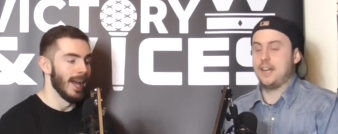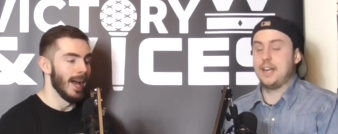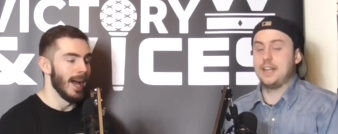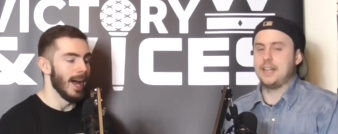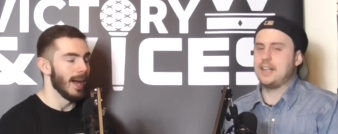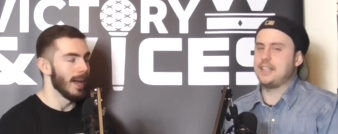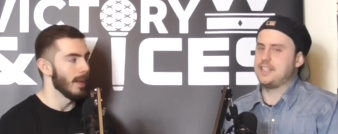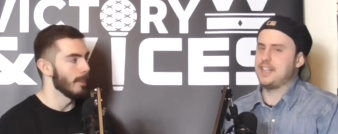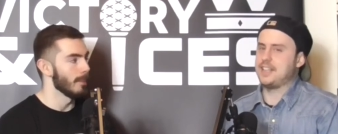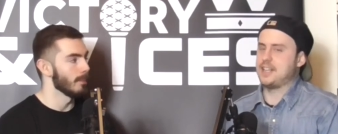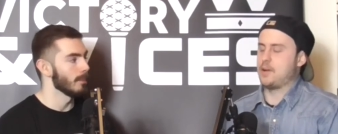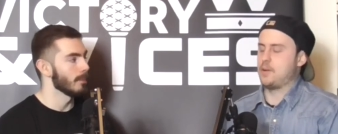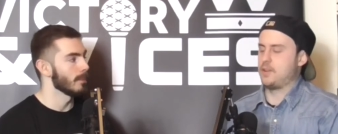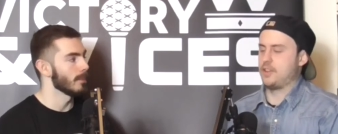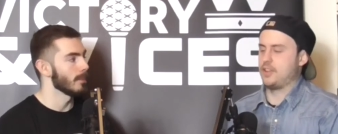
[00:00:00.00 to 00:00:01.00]
Speaker 1: I'd, I'd
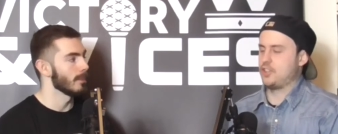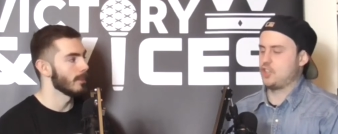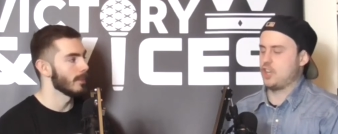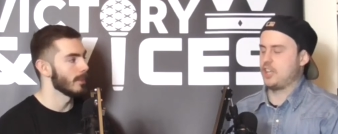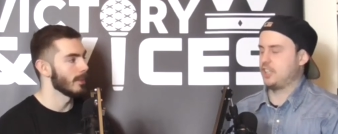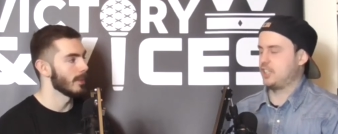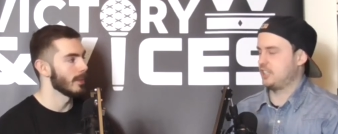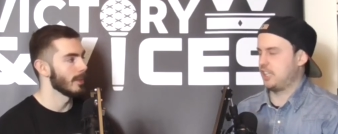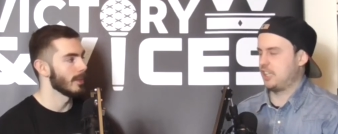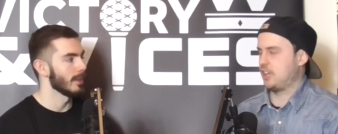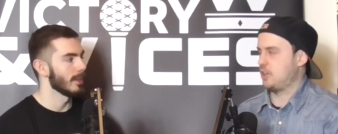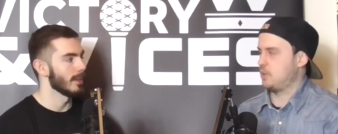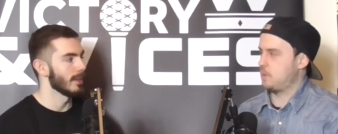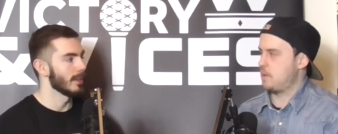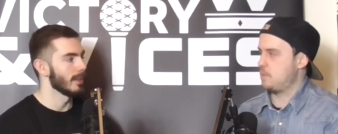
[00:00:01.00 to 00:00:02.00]
take that one on the chin because they're
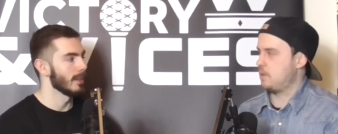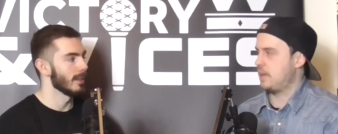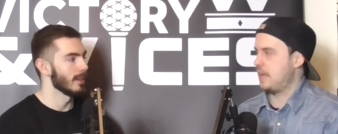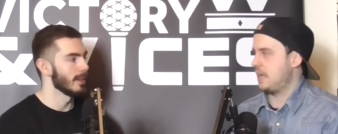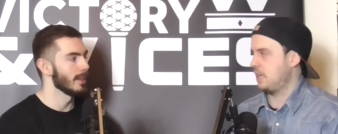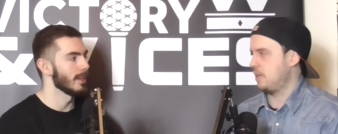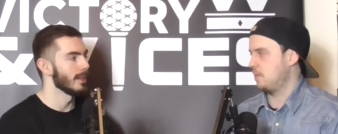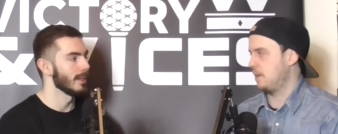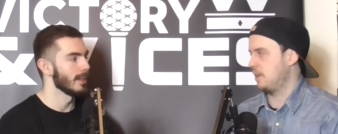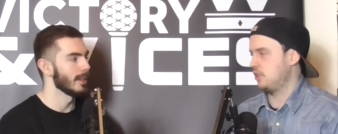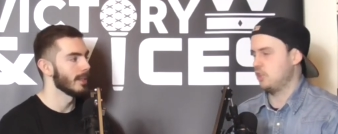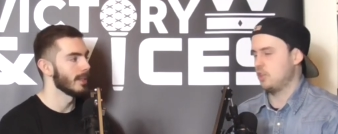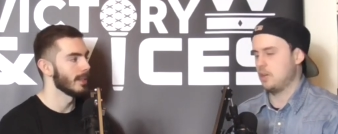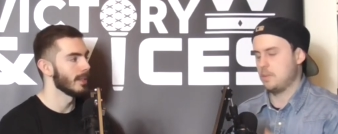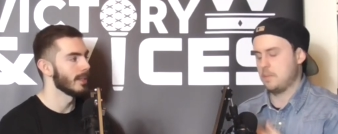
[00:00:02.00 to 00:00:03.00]
going to win one
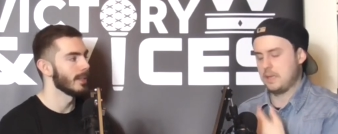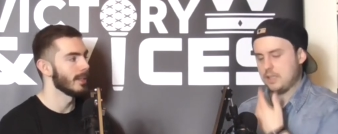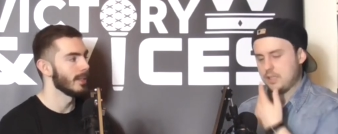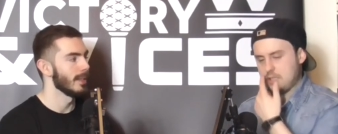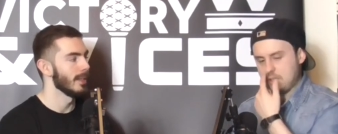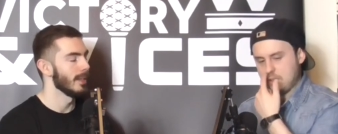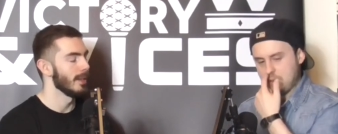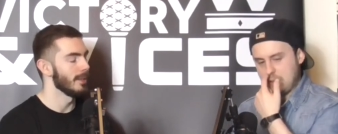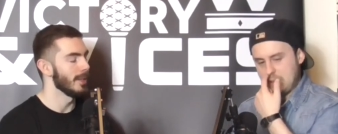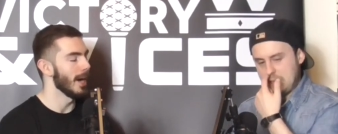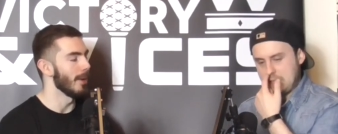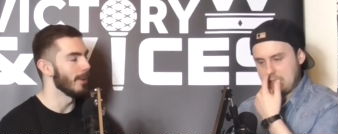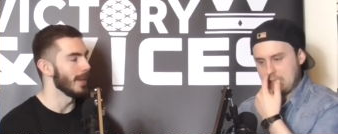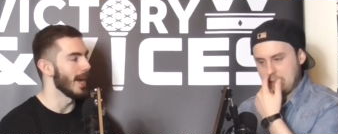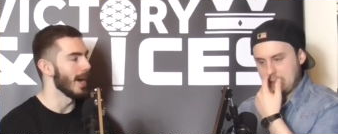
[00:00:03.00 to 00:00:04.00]
anyway. Do you know what I mean? So
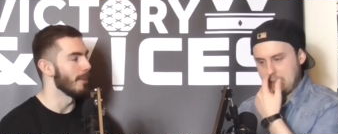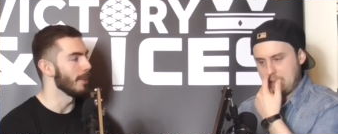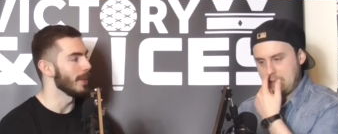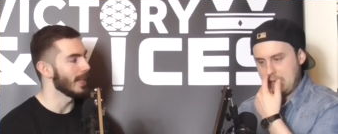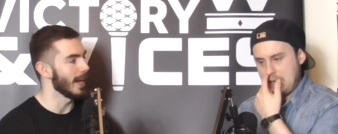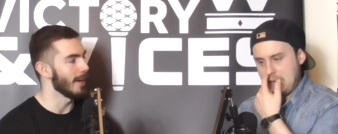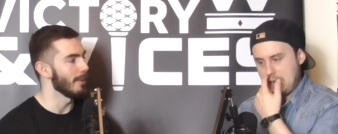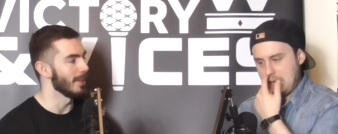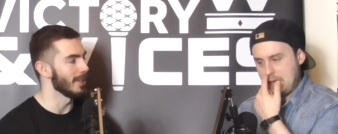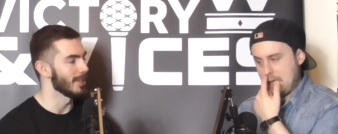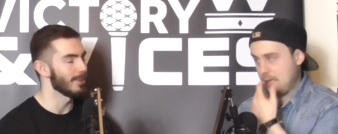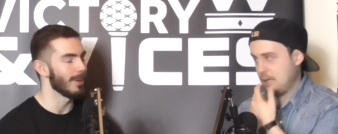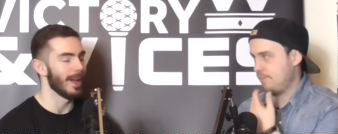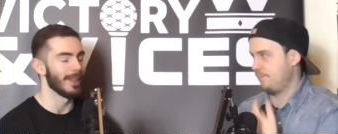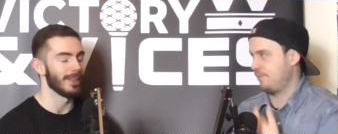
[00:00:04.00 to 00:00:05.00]
no,
Speaker 2: yeah, and we'll yeah, get one
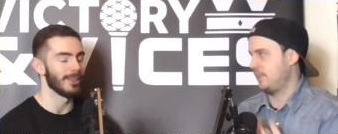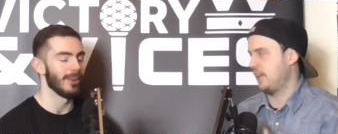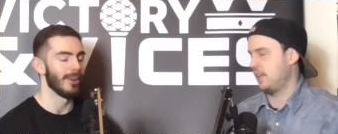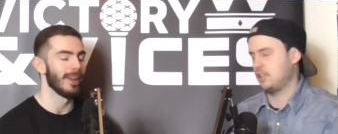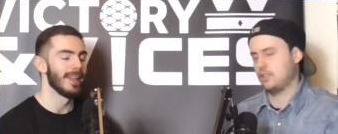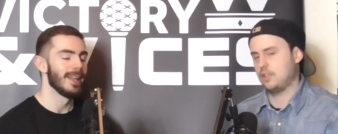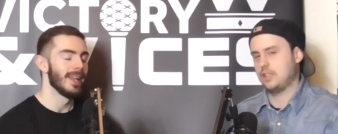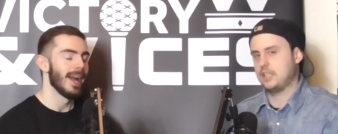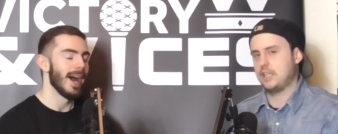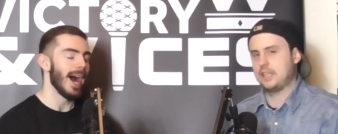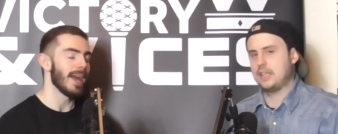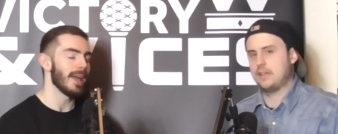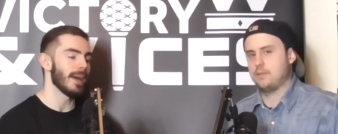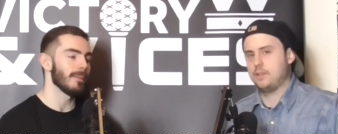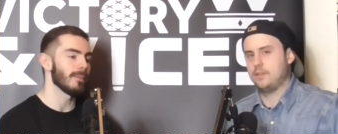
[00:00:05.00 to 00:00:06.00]
as well. No, yeah, so I'll
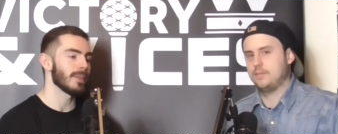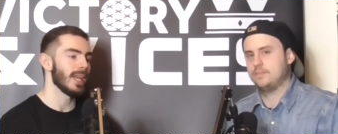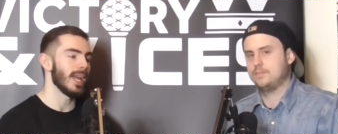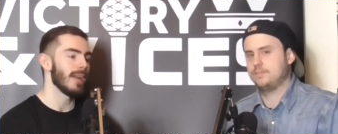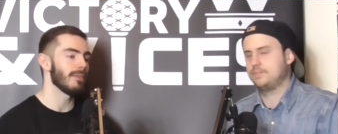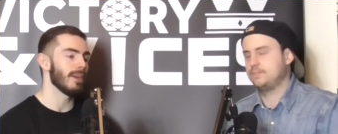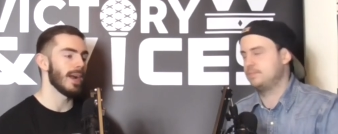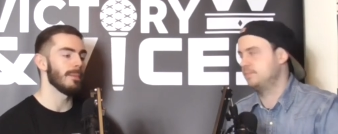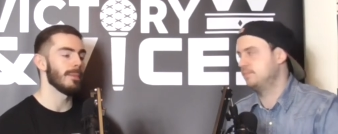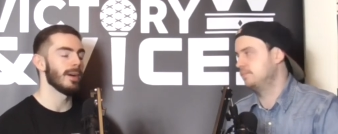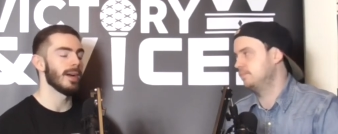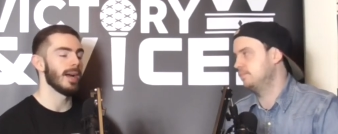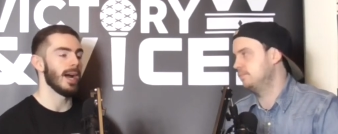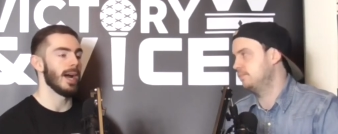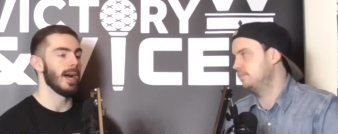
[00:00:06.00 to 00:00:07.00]
take that one. If
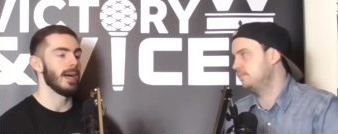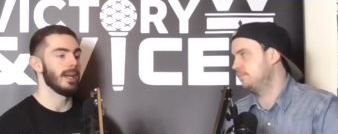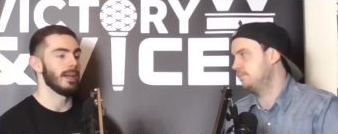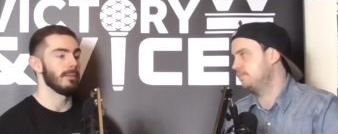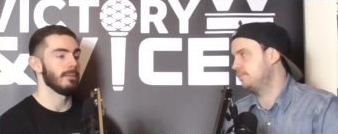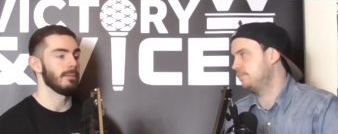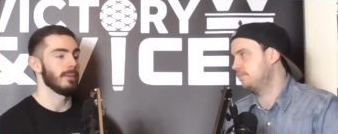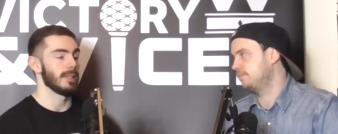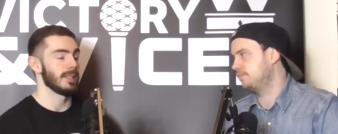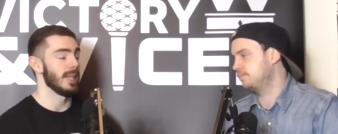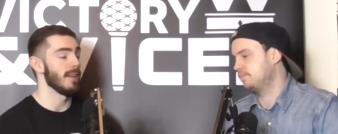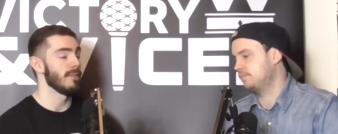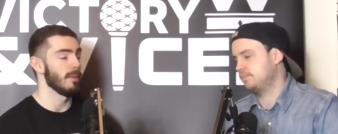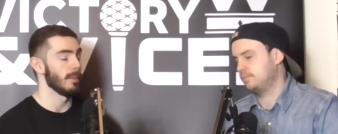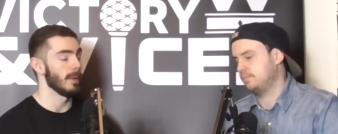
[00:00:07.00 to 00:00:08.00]
I'm a, well,
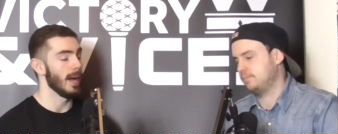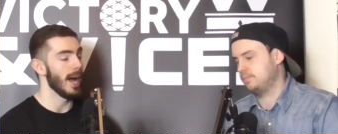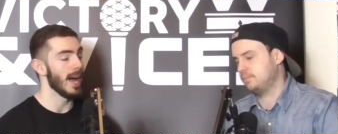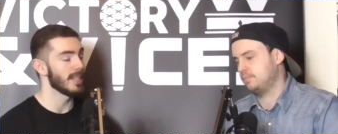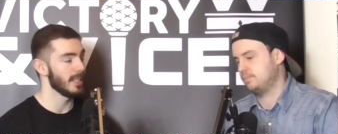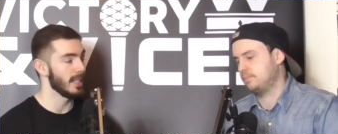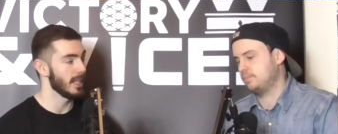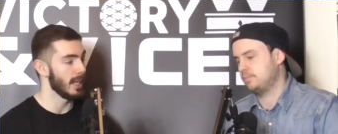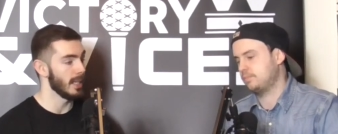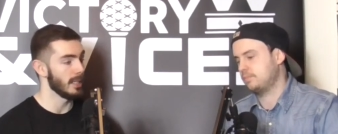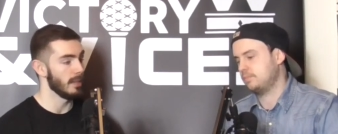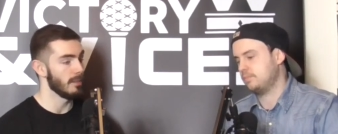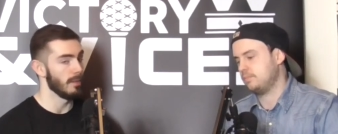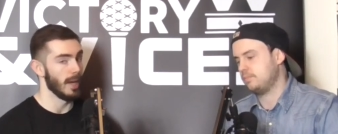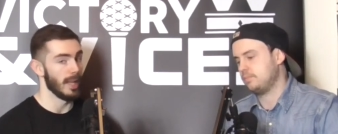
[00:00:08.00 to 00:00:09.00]
say if I'm as a
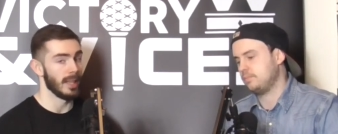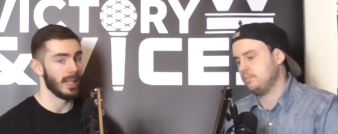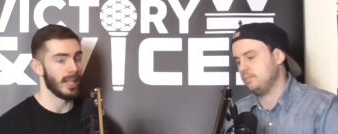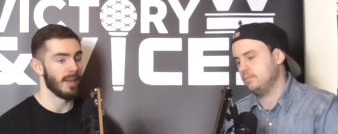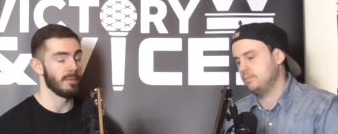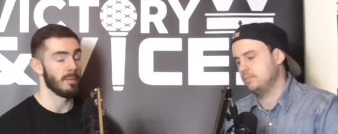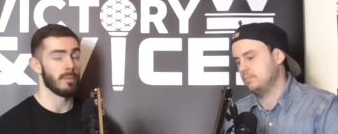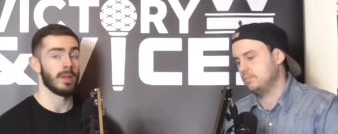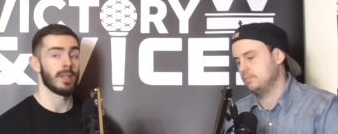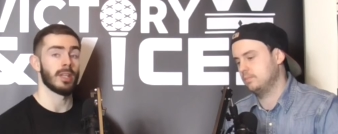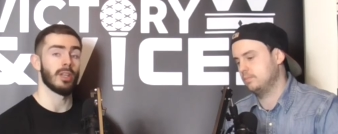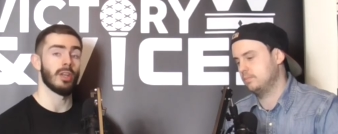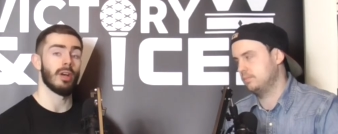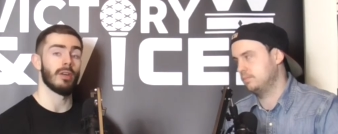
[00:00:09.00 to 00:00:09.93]
United fan, and I've been reading a